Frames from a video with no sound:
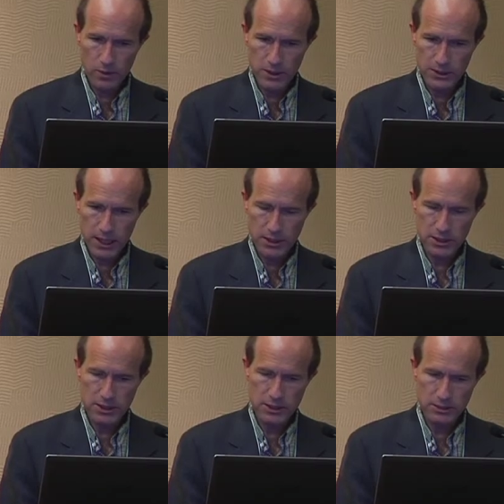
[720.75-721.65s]
which is
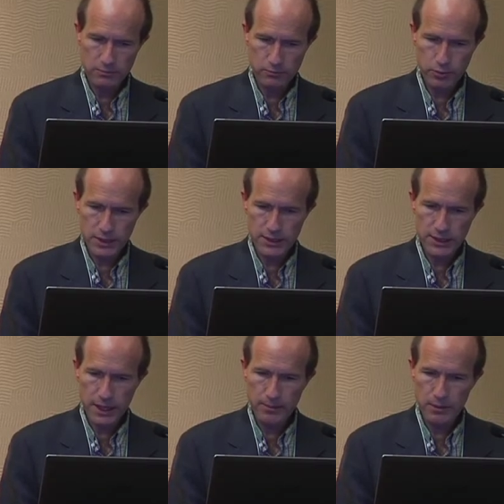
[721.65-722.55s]
actually pretty
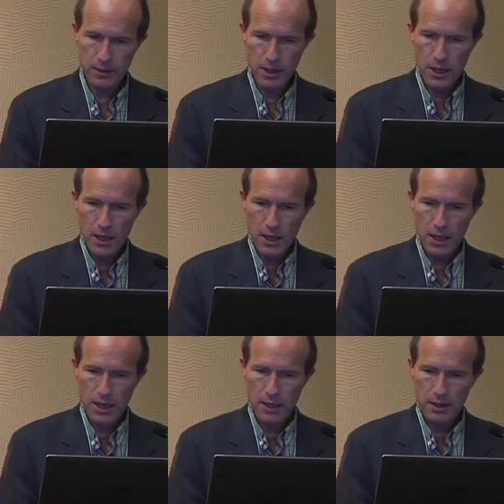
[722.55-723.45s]
stable.
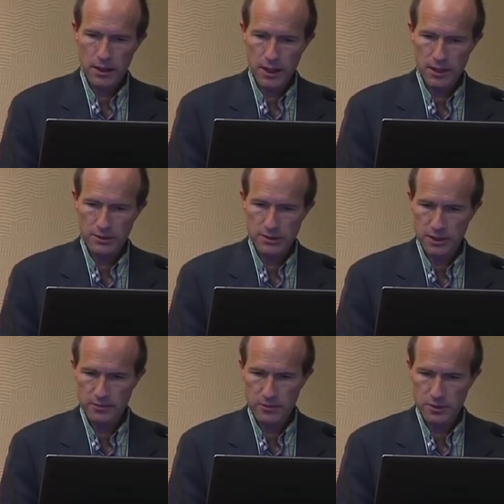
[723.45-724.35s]
Here's
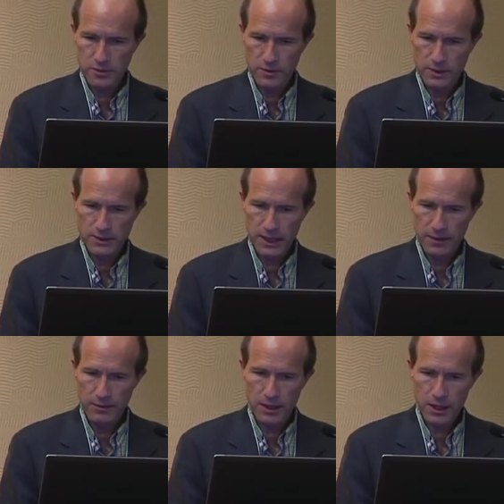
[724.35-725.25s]
another person with the
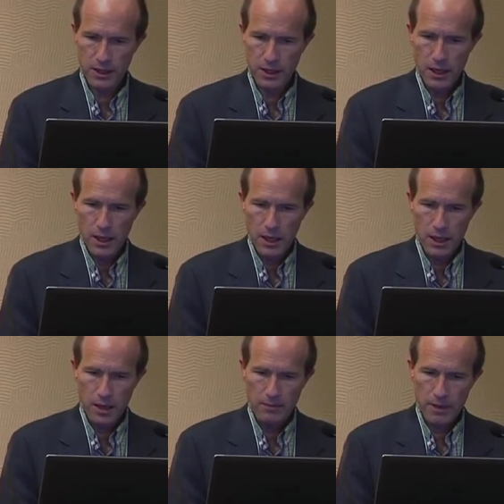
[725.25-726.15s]
same thing.
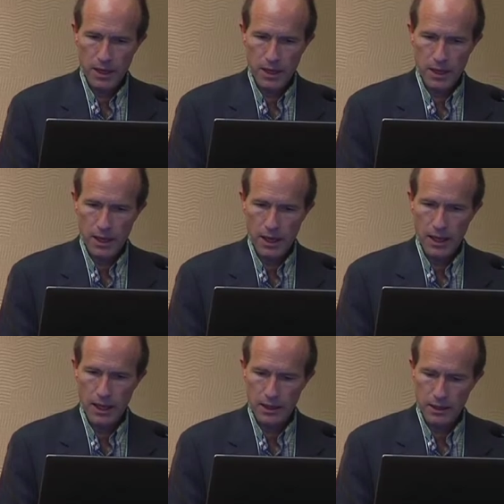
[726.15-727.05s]

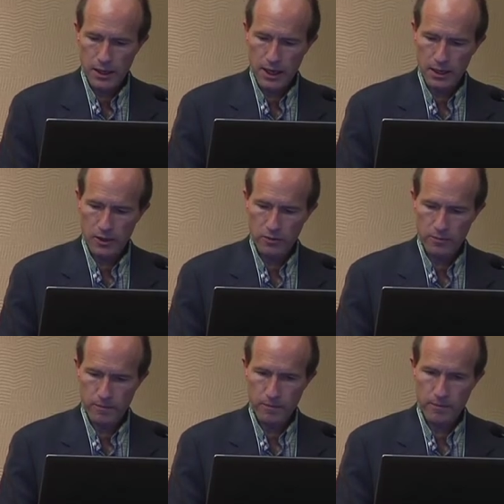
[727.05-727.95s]
And in
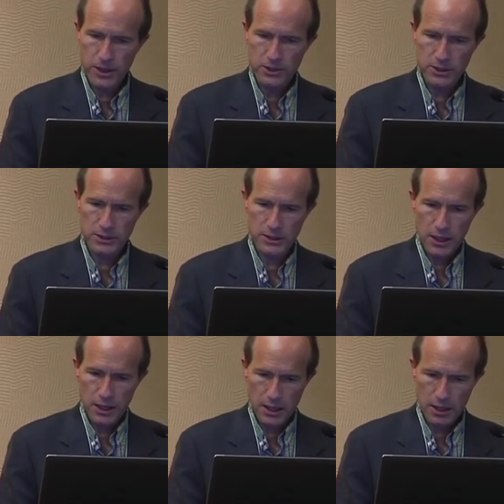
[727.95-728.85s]
other patients,
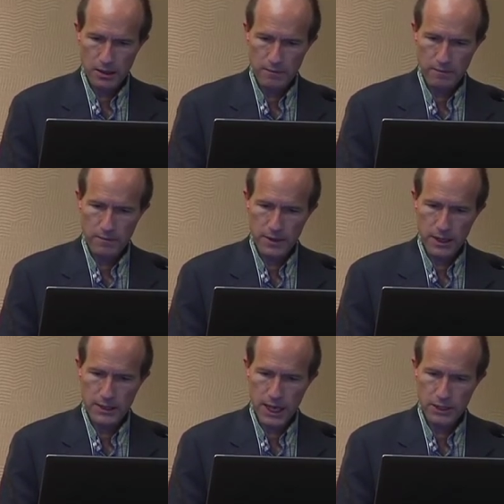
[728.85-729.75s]
the
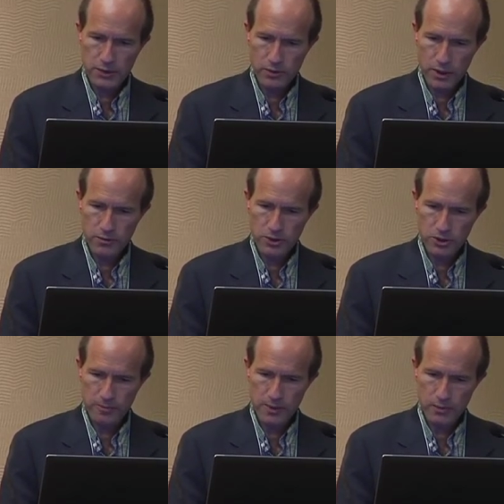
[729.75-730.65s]
odontoid, which
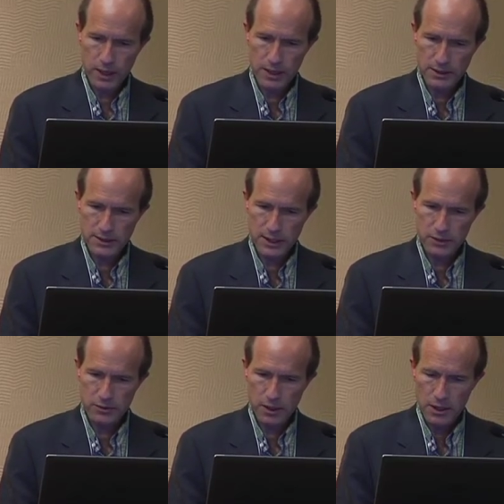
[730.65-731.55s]
should be right in the
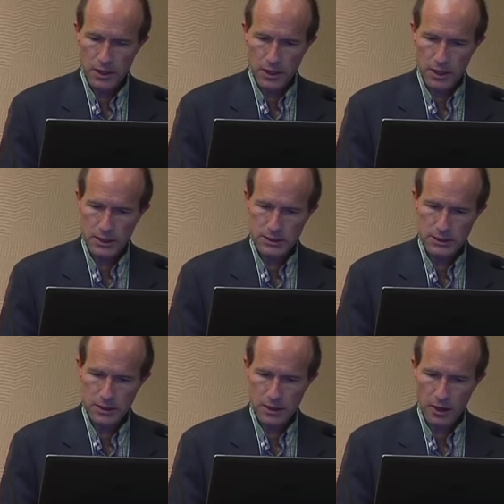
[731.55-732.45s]
center,
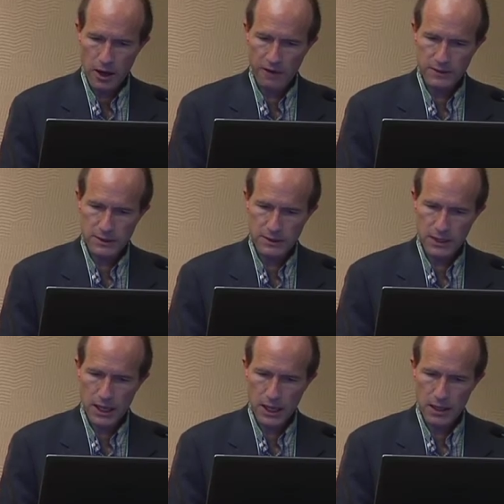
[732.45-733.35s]
is off to the
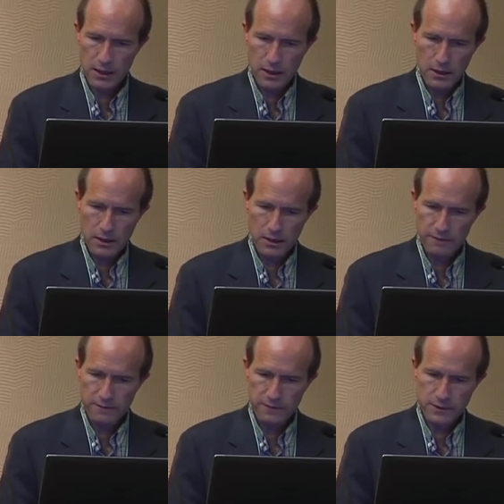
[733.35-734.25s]
side
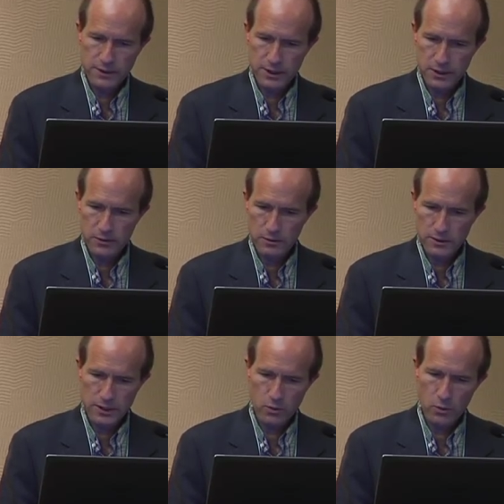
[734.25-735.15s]
of
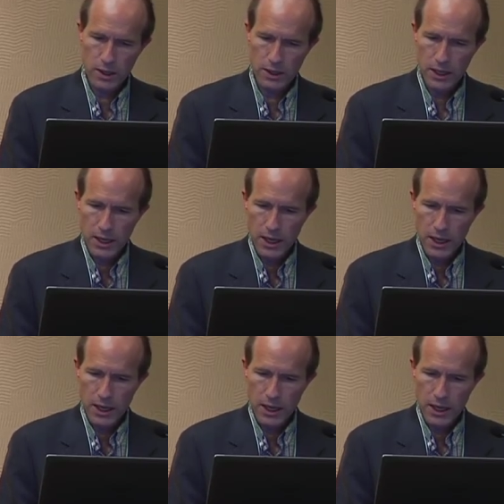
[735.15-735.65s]
C1,